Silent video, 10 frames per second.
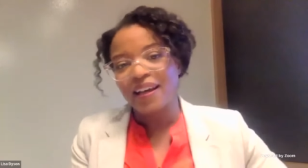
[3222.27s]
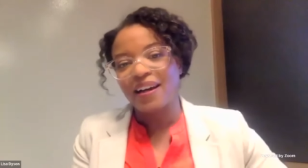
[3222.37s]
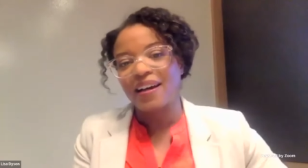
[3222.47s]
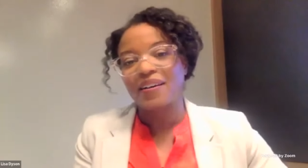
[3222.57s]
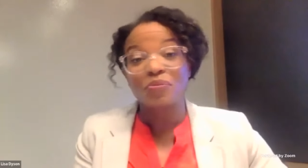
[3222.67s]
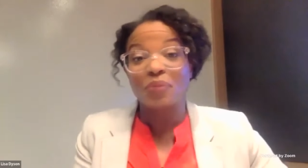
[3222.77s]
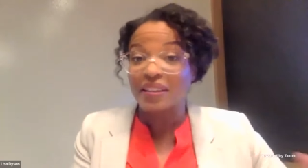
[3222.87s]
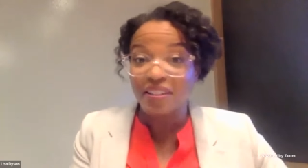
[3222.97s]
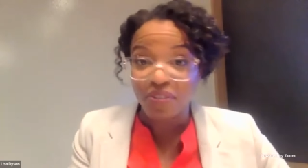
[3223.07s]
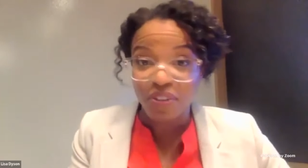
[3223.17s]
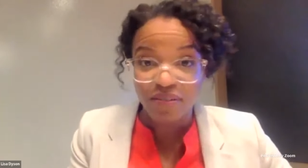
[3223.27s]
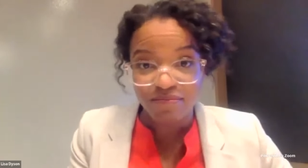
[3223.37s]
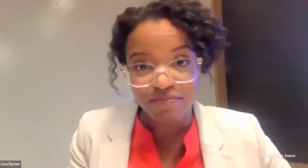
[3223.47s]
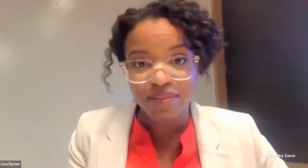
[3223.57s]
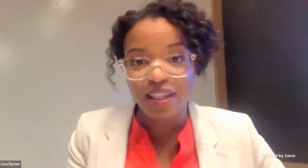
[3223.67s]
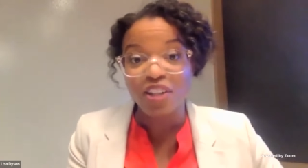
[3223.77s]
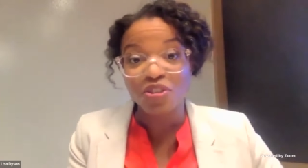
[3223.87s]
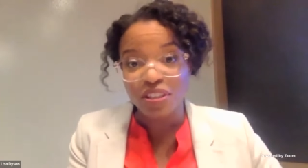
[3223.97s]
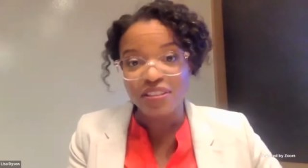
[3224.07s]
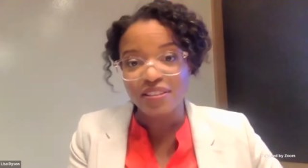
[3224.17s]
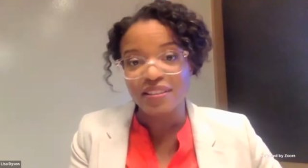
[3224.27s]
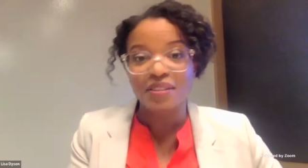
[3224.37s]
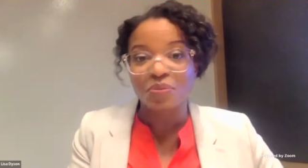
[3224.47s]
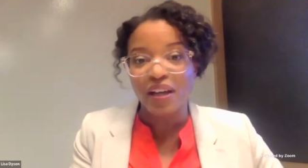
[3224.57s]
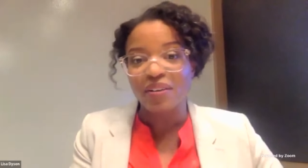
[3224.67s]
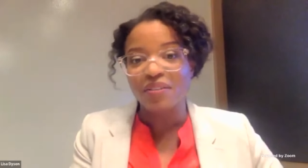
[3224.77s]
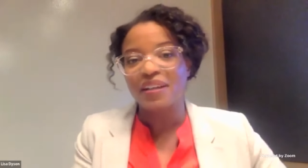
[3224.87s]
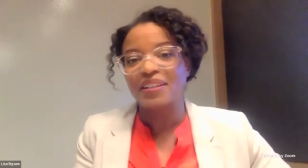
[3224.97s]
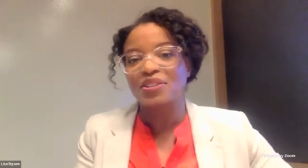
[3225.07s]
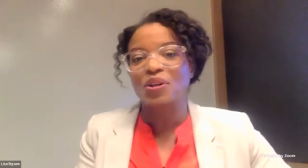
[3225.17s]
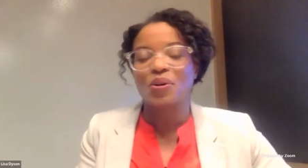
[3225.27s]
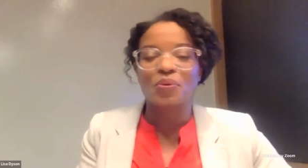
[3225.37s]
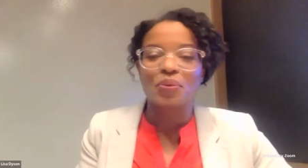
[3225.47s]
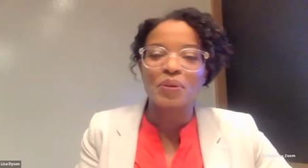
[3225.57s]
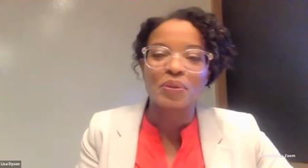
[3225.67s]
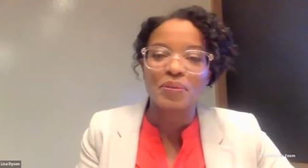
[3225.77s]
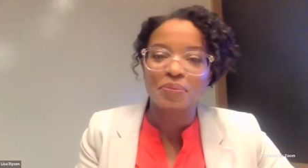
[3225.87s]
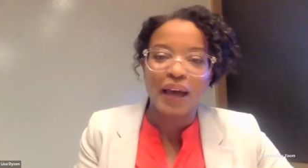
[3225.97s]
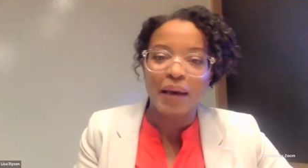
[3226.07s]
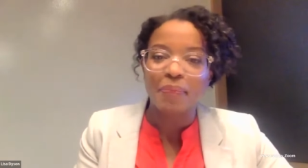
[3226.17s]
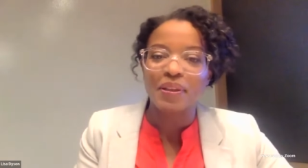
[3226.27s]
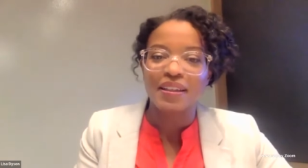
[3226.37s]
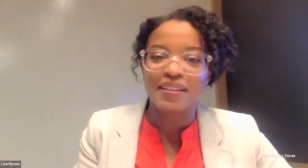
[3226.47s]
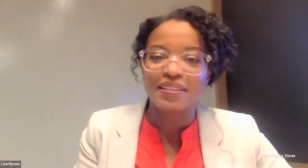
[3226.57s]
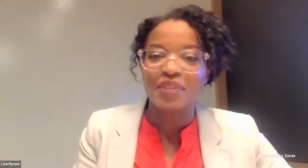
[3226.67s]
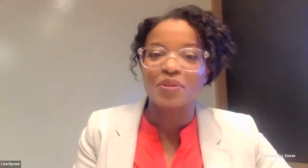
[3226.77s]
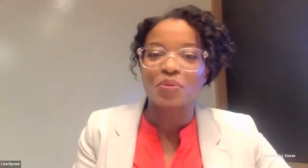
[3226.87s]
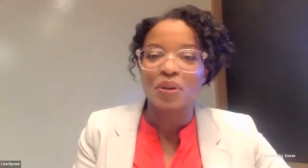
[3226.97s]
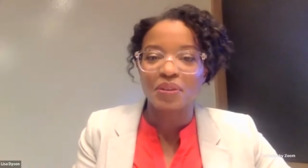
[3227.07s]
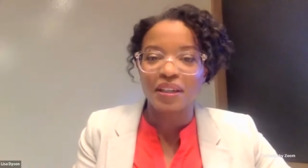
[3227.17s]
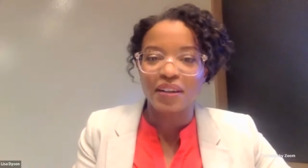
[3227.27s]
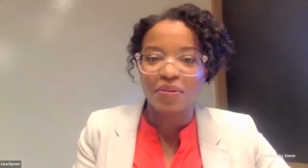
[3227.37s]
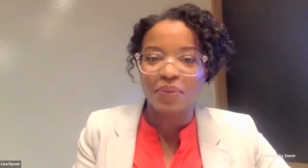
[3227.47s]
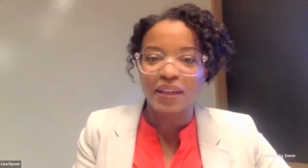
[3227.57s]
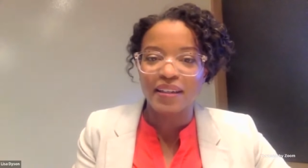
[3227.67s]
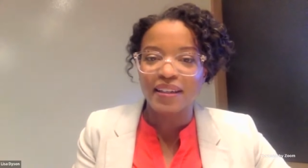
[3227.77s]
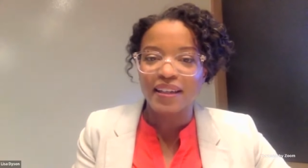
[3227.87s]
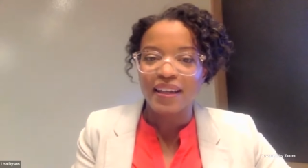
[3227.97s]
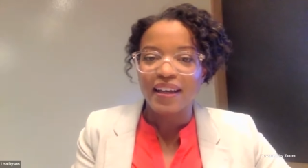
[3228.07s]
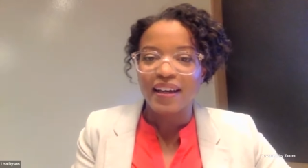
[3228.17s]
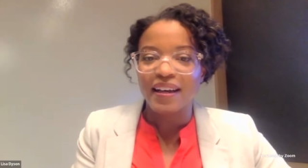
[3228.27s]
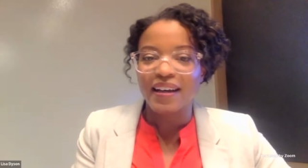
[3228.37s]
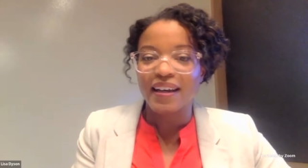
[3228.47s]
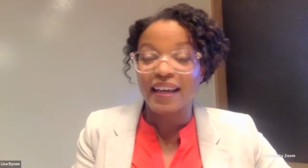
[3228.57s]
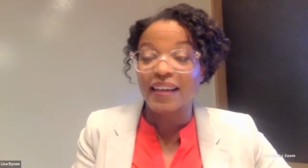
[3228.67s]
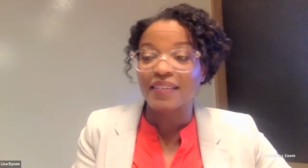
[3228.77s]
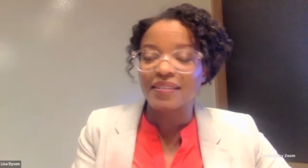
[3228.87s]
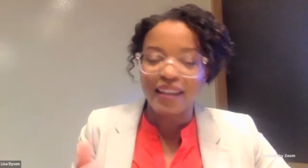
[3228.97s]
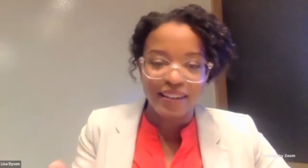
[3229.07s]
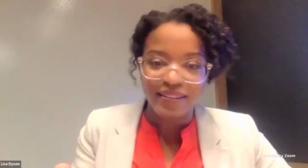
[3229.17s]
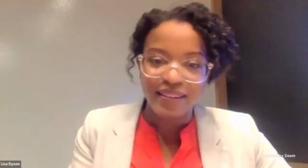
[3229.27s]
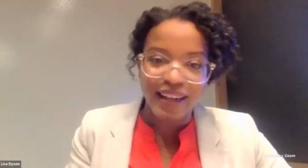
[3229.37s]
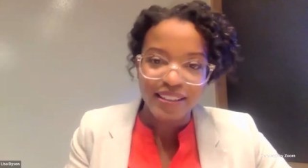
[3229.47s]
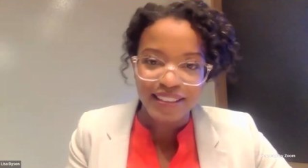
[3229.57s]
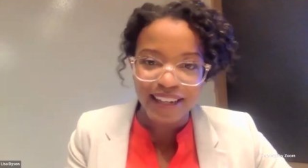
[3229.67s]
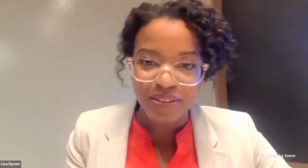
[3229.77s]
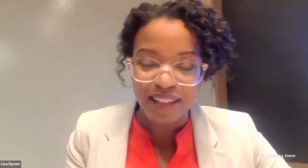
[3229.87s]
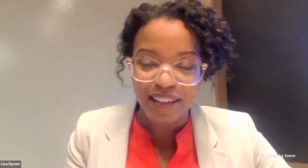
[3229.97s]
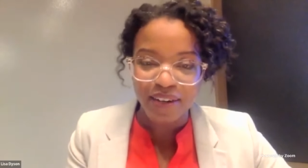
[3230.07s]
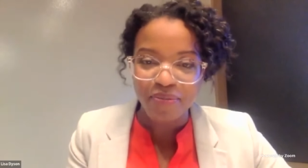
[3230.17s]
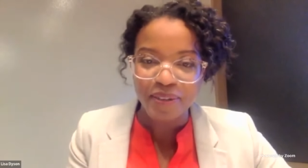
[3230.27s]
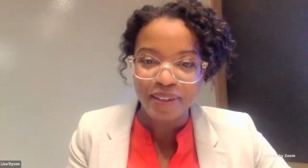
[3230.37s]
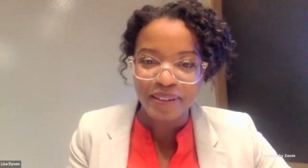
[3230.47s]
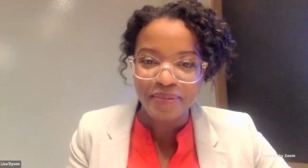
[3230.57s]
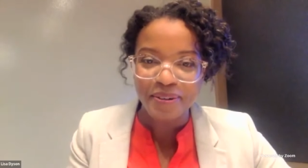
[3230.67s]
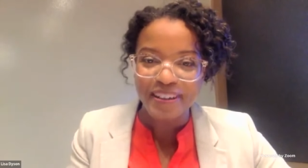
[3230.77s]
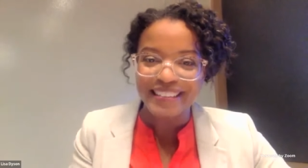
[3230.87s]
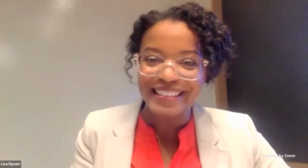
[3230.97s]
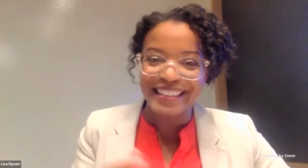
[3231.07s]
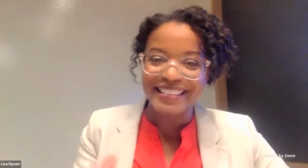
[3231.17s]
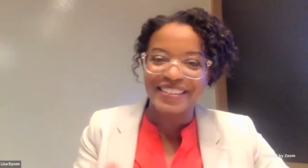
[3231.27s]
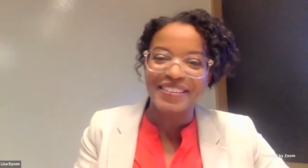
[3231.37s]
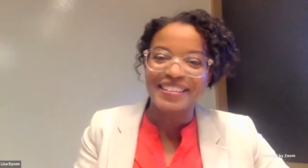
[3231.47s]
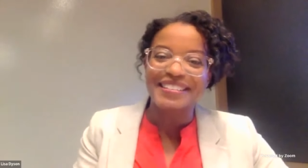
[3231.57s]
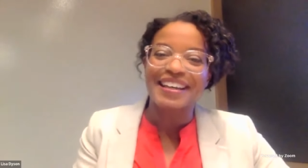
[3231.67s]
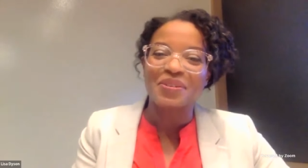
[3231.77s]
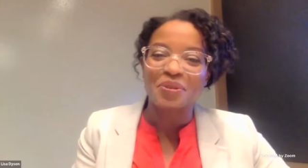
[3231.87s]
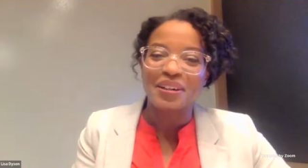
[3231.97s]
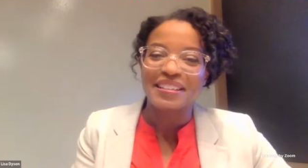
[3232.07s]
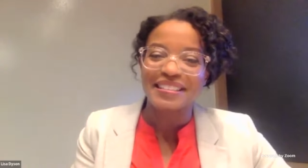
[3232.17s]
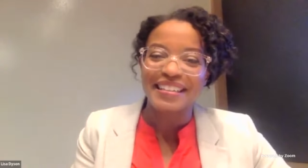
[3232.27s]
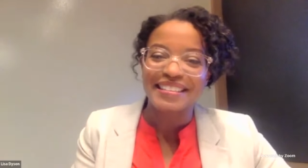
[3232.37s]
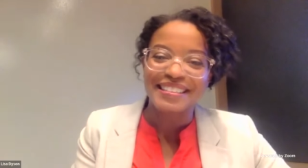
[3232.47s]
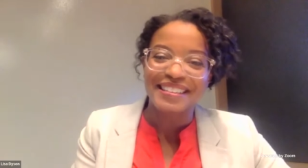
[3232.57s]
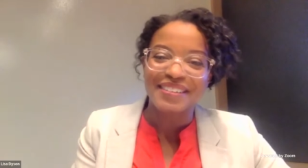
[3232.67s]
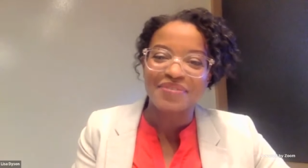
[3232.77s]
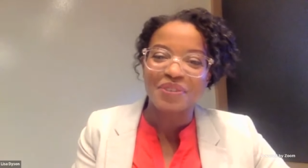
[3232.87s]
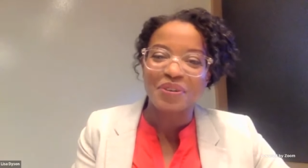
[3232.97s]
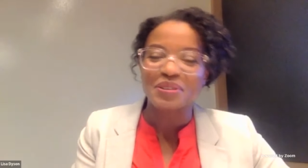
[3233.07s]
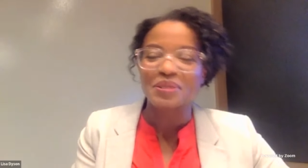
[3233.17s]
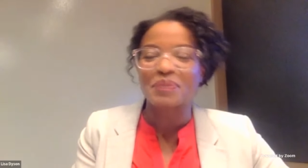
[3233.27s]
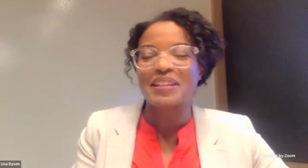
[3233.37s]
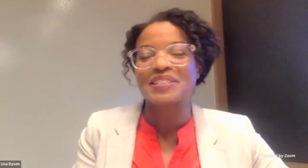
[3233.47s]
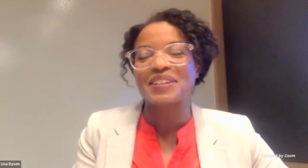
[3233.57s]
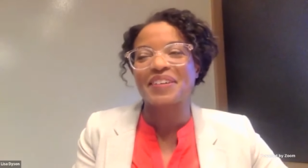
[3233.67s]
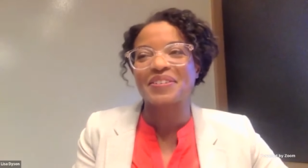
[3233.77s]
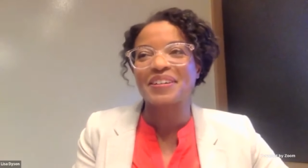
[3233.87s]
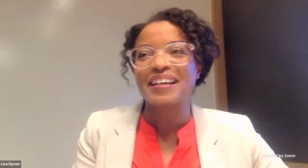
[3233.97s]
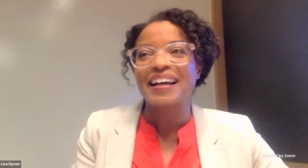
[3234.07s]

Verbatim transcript: uh, in different countries as well. And so we would happily continue to work with the government uh, and and actually now it's not the government anymore. It's it's all these other organizations yeah. that are focused on space travel.